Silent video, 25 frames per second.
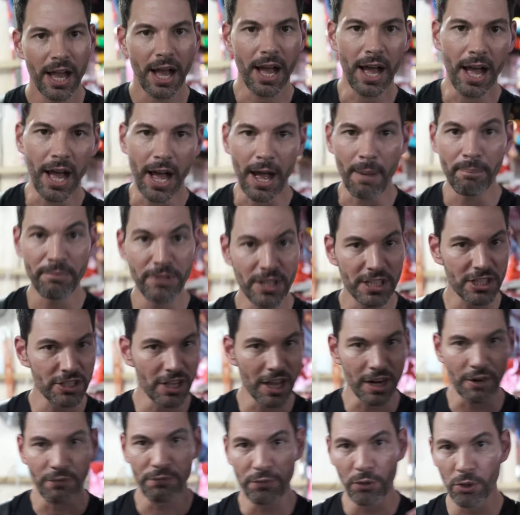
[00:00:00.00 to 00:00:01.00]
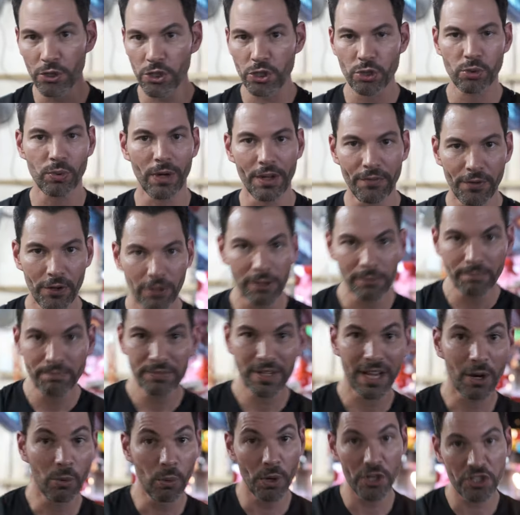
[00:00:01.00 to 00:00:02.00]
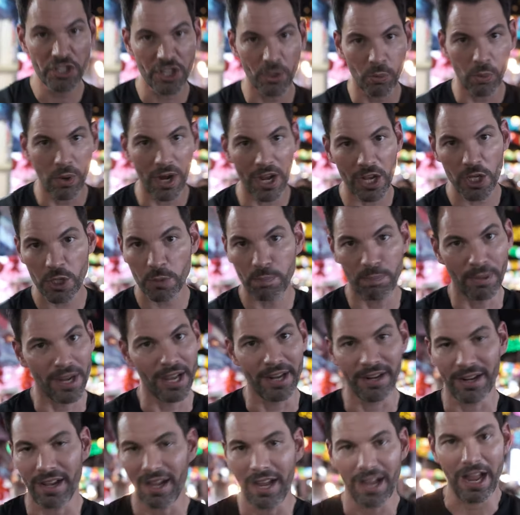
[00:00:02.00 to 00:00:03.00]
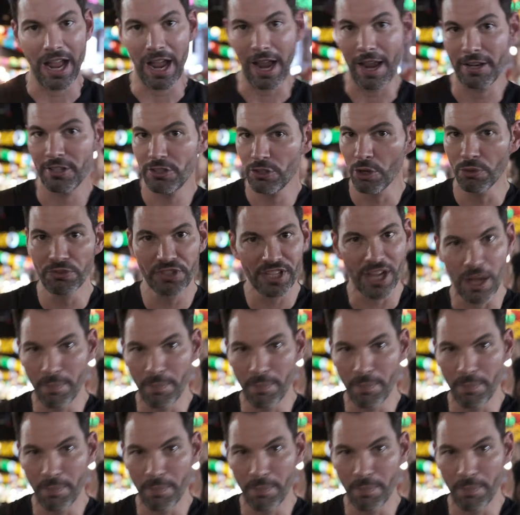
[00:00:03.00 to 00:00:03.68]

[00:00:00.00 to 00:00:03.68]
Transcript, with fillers: Um, it's not a full swivel. Wish it was, but I don't think